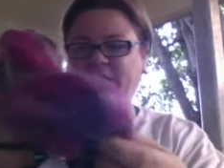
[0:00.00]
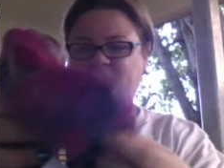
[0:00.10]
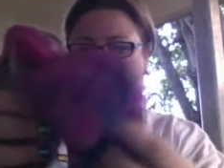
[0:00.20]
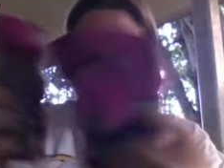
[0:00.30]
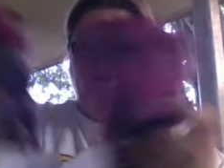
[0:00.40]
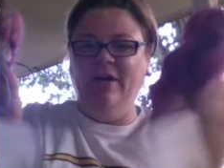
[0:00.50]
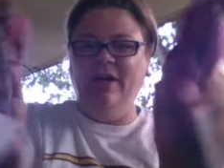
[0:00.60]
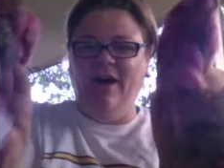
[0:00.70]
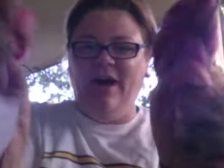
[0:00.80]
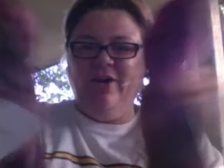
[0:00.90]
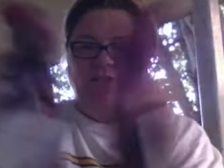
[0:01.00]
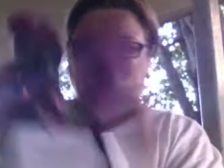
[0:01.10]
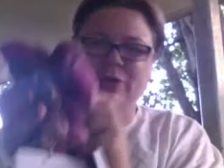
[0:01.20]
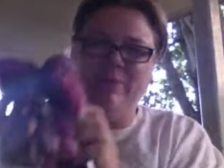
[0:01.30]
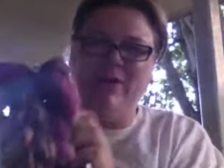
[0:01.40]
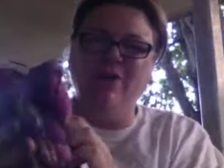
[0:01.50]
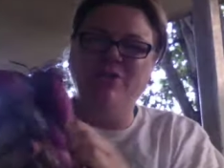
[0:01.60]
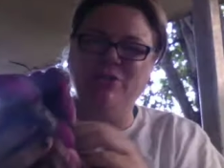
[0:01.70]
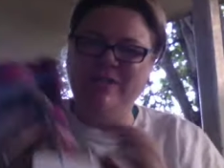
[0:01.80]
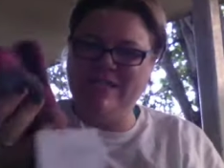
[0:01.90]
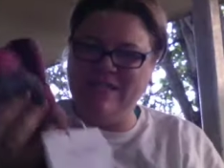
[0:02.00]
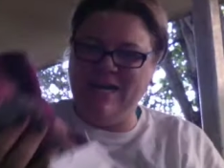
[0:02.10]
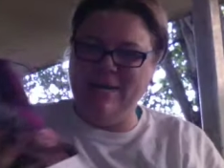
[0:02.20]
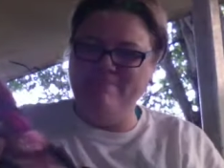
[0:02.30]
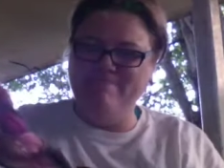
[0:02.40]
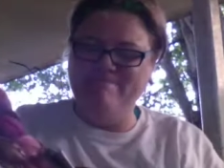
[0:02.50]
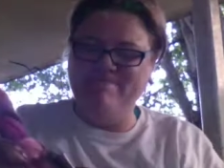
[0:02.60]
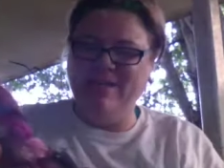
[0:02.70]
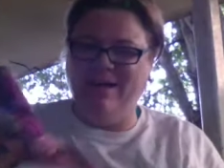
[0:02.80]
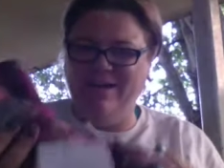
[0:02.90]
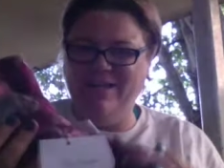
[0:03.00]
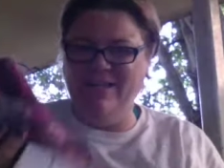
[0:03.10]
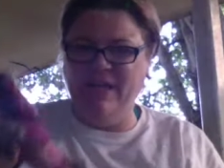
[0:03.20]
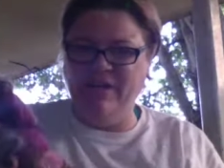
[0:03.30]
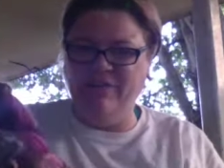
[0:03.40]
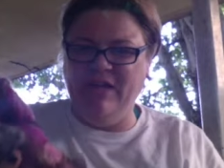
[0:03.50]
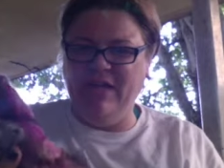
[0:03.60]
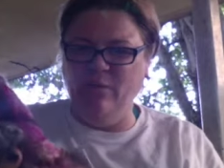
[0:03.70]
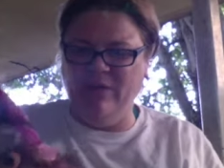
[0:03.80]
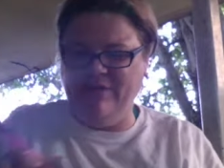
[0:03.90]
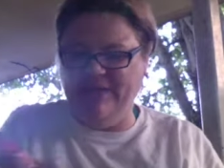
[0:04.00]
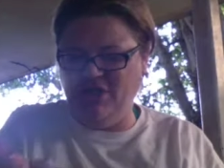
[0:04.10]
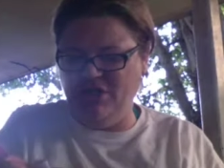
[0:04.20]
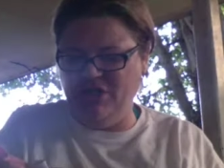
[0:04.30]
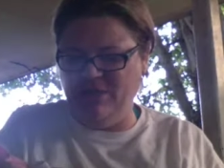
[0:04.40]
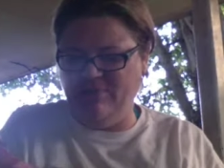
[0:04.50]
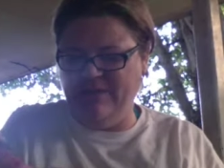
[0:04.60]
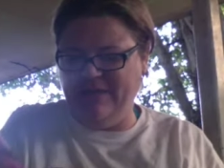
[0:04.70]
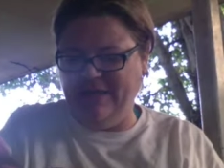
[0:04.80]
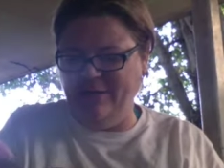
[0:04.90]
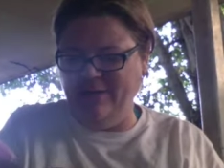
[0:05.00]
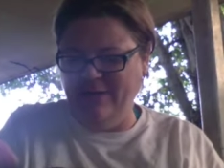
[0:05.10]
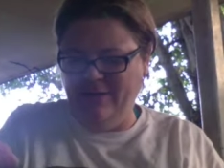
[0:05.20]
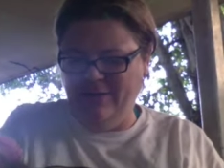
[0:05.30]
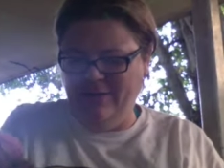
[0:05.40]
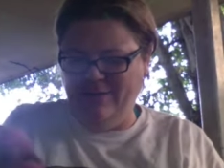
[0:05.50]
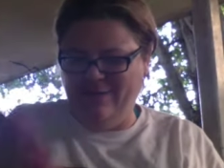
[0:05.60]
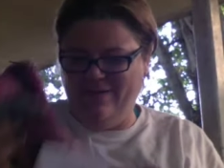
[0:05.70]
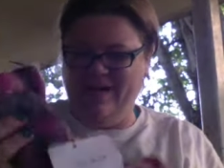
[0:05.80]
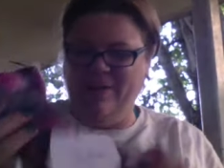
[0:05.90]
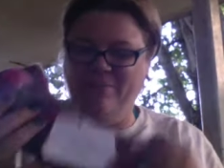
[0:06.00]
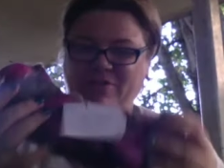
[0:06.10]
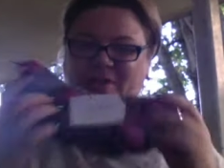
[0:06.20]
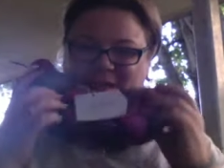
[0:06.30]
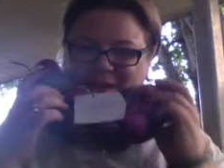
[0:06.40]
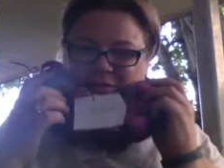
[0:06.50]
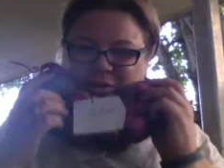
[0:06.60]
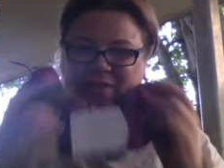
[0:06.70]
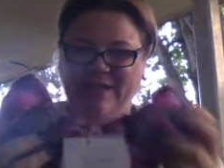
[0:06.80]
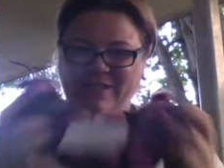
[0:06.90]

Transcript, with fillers: So I got two of them. I got two of the same. I did think of getting one of each, but then I'm so glad I've got these.